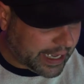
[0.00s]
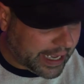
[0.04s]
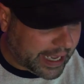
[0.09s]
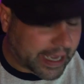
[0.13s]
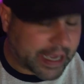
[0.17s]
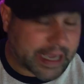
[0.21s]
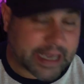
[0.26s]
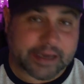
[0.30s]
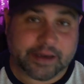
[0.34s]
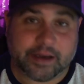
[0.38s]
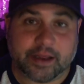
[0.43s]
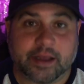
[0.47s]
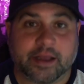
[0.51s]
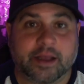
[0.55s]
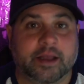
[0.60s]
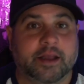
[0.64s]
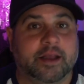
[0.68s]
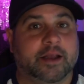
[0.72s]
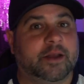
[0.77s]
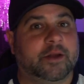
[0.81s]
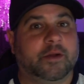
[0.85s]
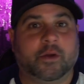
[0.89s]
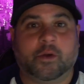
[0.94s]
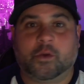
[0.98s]
and
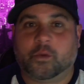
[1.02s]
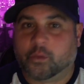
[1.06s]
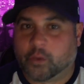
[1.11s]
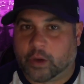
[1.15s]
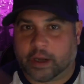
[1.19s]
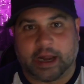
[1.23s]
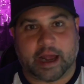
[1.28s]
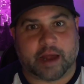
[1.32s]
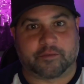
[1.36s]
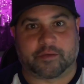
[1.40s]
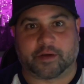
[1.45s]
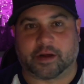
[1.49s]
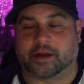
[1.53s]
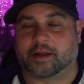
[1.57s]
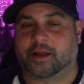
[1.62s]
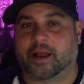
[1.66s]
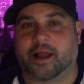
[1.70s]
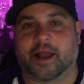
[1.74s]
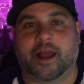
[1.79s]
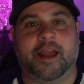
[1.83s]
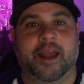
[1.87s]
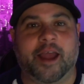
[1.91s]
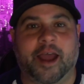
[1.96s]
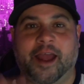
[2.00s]
whatever.
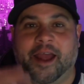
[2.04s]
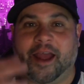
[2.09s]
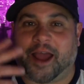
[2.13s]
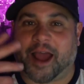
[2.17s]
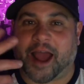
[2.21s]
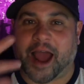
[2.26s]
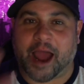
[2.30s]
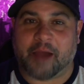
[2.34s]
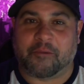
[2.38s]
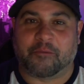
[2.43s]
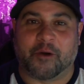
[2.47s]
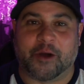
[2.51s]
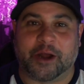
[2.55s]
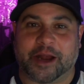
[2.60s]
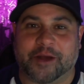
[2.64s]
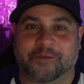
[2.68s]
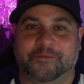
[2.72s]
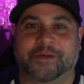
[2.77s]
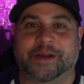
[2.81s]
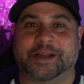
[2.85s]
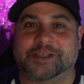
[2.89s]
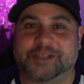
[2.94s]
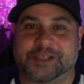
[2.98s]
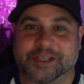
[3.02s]
I want to
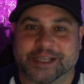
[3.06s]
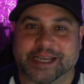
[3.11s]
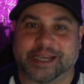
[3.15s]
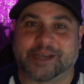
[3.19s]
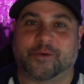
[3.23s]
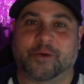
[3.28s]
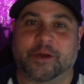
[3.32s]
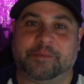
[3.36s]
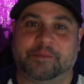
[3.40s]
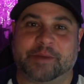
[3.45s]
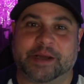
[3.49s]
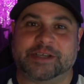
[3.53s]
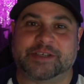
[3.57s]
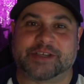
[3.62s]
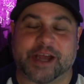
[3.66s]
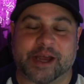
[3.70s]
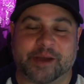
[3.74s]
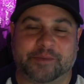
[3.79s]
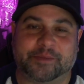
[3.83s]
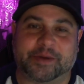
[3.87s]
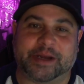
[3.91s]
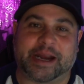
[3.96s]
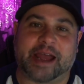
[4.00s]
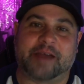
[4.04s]
eventually quit my
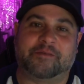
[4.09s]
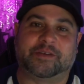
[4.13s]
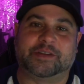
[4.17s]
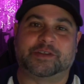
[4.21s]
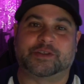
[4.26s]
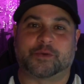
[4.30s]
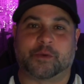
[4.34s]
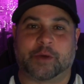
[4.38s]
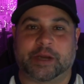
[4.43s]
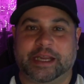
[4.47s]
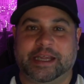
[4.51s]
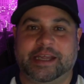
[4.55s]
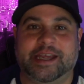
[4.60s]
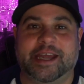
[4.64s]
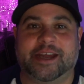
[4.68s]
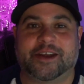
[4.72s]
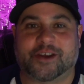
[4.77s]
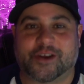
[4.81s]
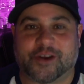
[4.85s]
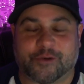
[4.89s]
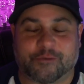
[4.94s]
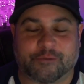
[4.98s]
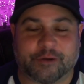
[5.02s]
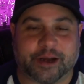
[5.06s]
job, but I have a
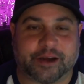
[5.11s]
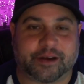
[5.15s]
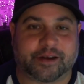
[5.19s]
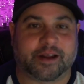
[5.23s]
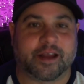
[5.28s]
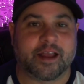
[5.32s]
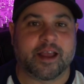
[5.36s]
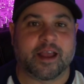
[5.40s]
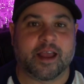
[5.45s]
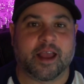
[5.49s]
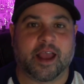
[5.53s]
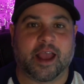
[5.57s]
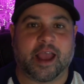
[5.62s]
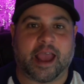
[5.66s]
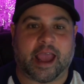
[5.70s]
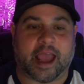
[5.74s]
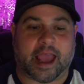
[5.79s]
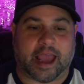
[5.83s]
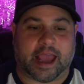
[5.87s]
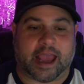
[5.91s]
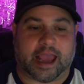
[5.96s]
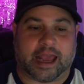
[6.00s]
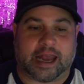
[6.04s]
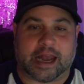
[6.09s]
20-year career
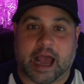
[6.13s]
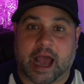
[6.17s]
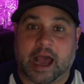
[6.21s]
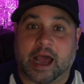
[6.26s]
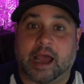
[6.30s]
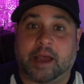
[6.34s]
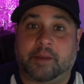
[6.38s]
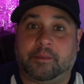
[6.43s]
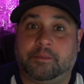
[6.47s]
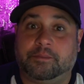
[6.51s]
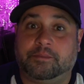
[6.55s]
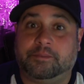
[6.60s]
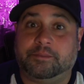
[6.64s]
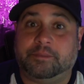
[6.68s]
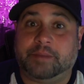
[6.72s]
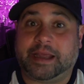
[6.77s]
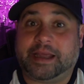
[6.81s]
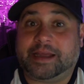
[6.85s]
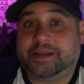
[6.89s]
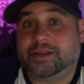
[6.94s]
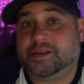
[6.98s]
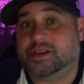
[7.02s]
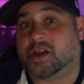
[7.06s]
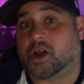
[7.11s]
and I'm
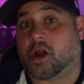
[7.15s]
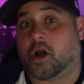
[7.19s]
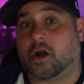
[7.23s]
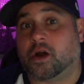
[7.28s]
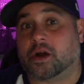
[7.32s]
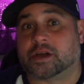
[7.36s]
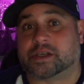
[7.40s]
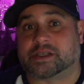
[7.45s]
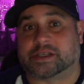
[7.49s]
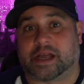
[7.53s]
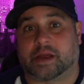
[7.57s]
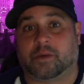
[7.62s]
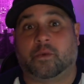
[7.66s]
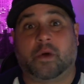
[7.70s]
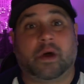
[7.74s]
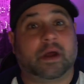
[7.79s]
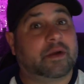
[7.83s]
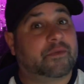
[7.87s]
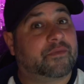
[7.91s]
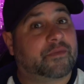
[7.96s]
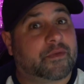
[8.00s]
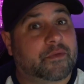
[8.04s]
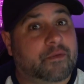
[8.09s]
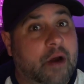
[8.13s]
into cars. I
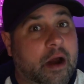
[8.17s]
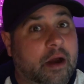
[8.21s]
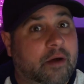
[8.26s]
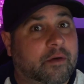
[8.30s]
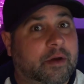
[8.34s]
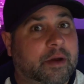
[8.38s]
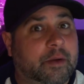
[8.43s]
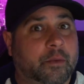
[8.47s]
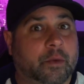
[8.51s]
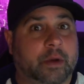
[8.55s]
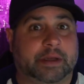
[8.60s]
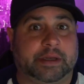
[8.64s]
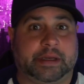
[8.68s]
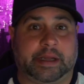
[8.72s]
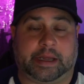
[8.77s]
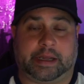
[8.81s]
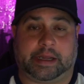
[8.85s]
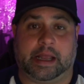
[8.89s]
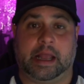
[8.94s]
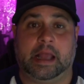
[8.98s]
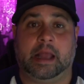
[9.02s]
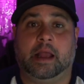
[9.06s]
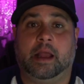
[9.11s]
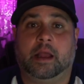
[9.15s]
want a Ferrari one
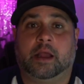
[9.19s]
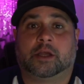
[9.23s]
day.